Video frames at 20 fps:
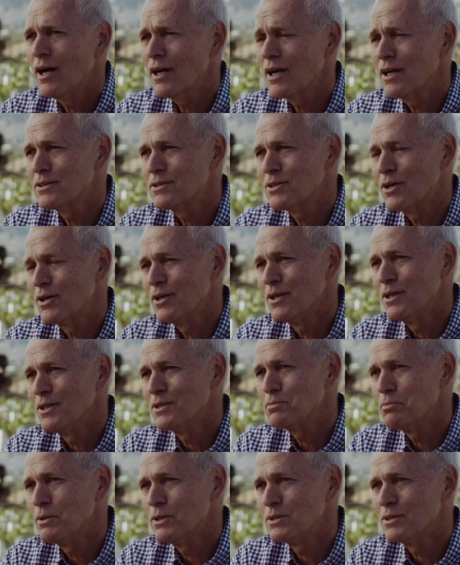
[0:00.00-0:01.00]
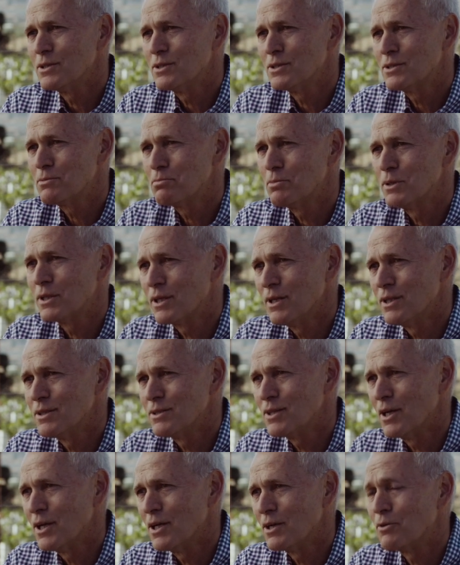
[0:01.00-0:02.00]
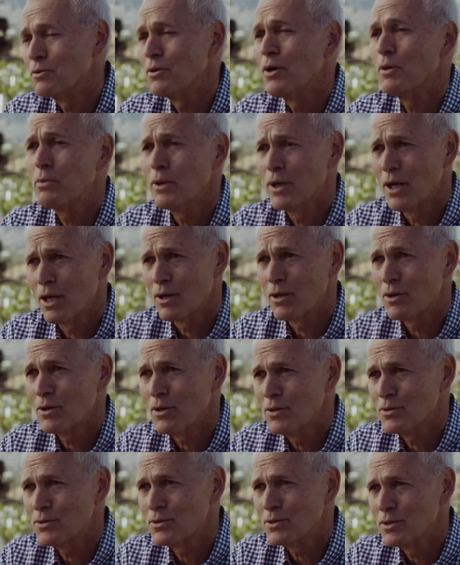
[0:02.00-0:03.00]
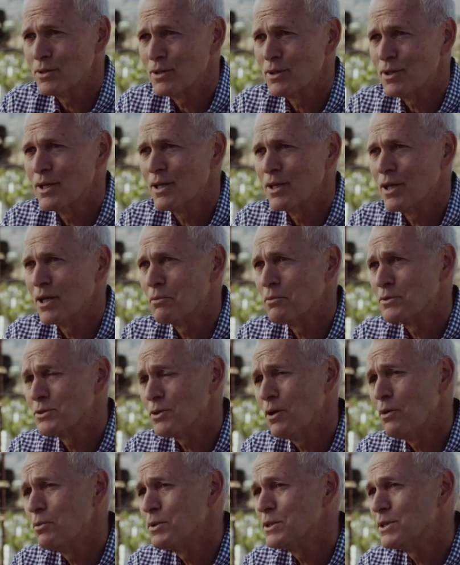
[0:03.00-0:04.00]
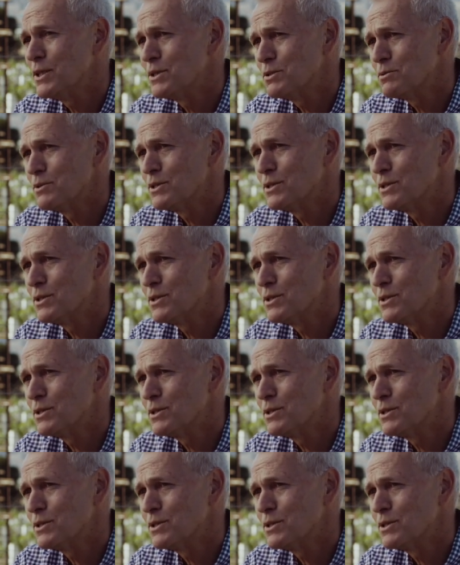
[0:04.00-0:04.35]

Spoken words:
I got started in this business because I grew up in agriculture and I was always